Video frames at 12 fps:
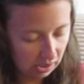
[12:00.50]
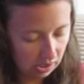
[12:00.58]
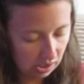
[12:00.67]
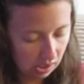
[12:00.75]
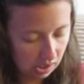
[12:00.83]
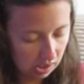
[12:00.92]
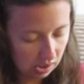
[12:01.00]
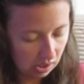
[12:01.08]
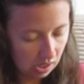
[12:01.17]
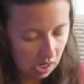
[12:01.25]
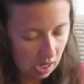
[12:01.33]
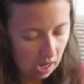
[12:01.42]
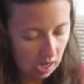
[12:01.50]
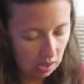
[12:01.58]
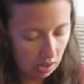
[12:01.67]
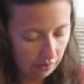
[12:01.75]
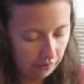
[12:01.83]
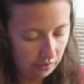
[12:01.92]
litres,
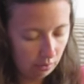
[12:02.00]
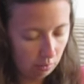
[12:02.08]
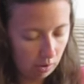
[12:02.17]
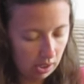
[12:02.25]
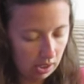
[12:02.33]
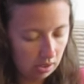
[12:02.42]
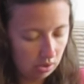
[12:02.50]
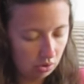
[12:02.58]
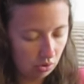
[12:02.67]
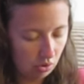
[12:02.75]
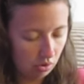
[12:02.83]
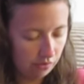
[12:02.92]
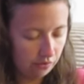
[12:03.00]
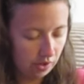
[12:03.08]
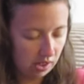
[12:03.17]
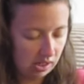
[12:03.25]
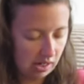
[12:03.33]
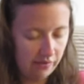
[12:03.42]
enough for one dog for
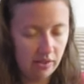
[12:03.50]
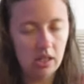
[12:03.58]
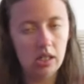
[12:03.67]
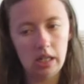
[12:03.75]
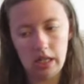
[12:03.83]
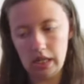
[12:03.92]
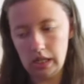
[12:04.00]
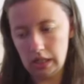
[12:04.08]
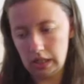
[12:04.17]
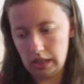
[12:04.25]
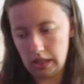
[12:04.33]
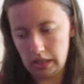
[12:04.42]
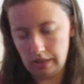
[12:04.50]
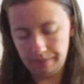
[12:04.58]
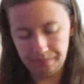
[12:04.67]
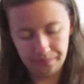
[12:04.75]
7 days.